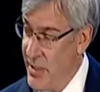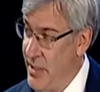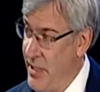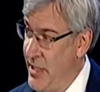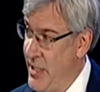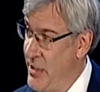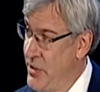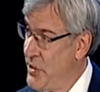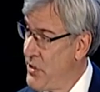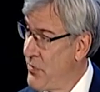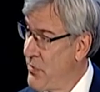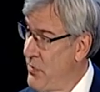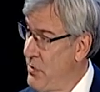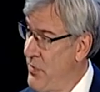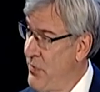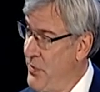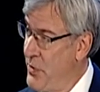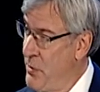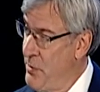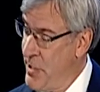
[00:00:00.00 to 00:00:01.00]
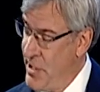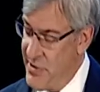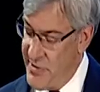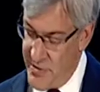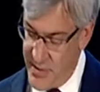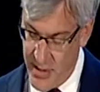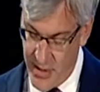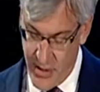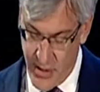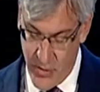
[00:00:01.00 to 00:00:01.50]
And just for a few minutes
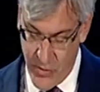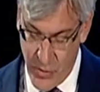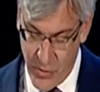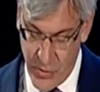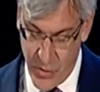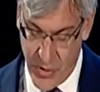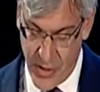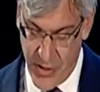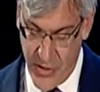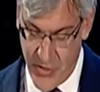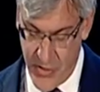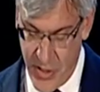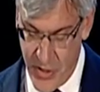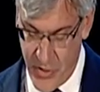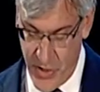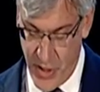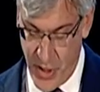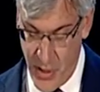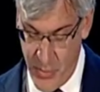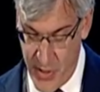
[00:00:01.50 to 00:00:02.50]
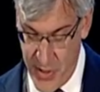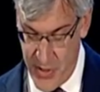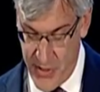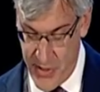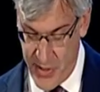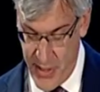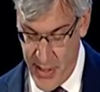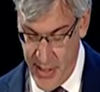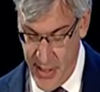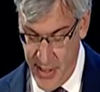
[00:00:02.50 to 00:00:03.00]
at our own organization,
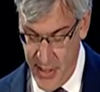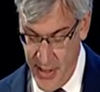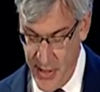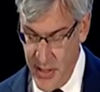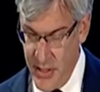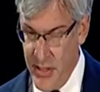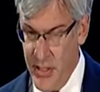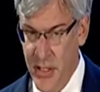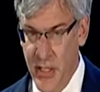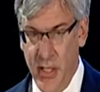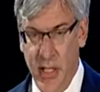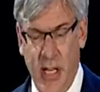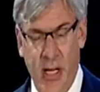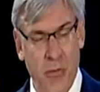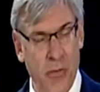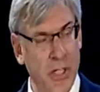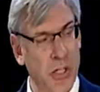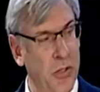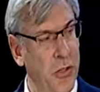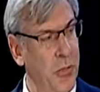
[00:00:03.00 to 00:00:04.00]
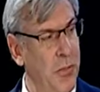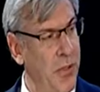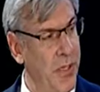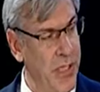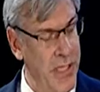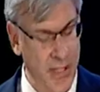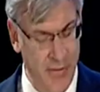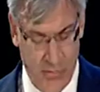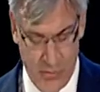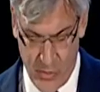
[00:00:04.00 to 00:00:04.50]
RBC, I really do
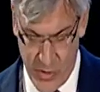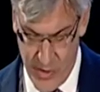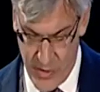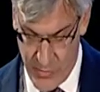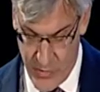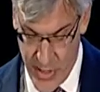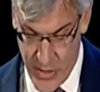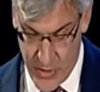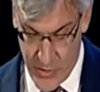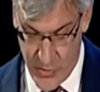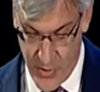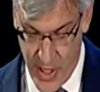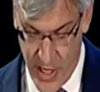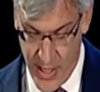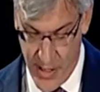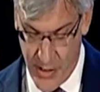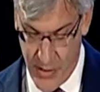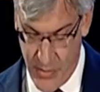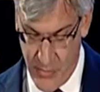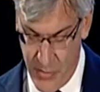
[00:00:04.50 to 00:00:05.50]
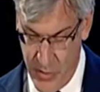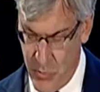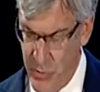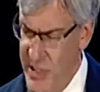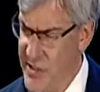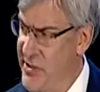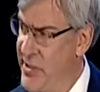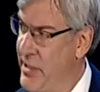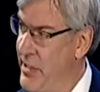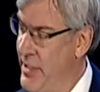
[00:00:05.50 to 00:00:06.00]
believe we're on the right track. We
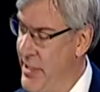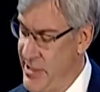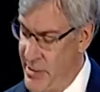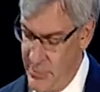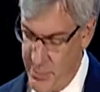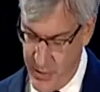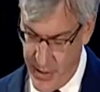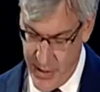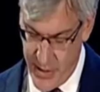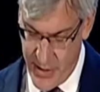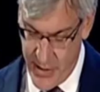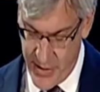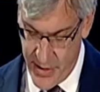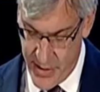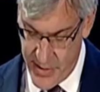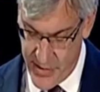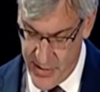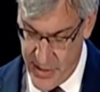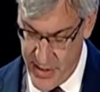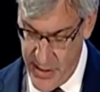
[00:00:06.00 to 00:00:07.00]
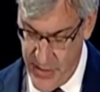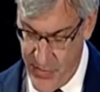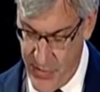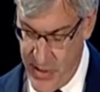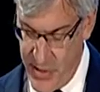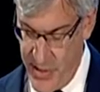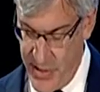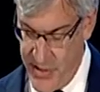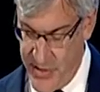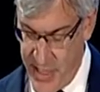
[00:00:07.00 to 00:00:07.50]
recently completed a
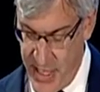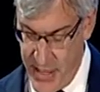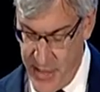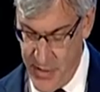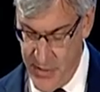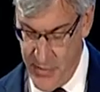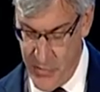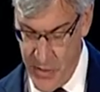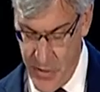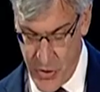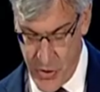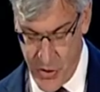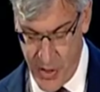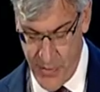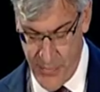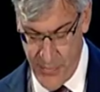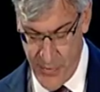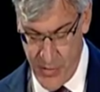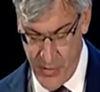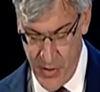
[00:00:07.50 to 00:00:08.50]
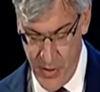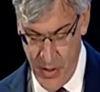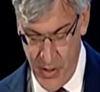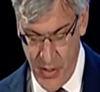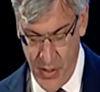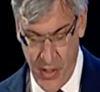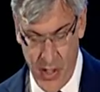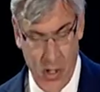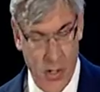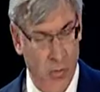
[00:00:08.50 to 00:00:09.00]
significant executive reshuffle
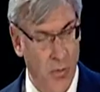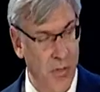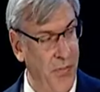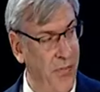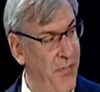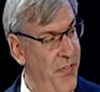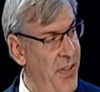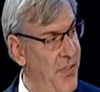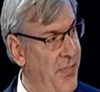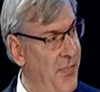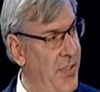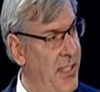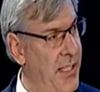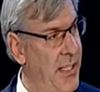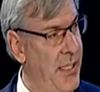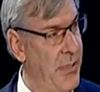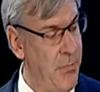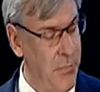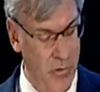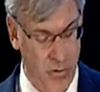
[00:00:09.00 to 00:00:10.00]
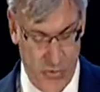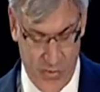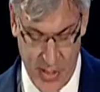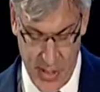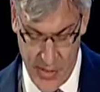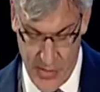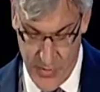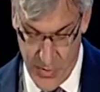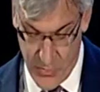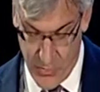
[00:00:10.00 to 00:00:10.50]
with
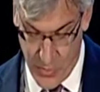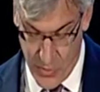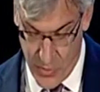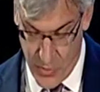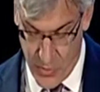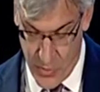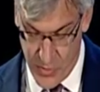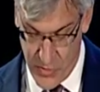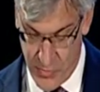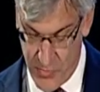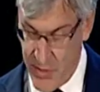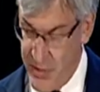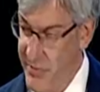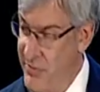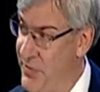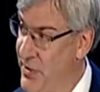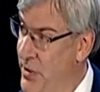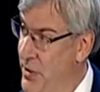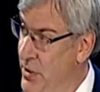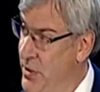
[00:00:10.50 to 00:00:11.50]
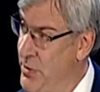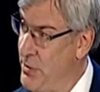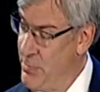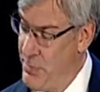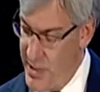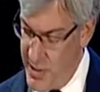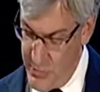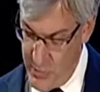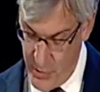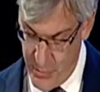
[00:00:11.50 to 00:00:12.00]
50% of the roles being filled
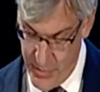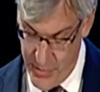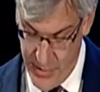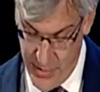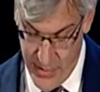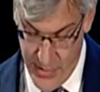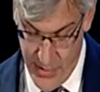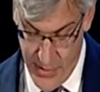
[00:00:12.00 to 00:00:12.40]
by women.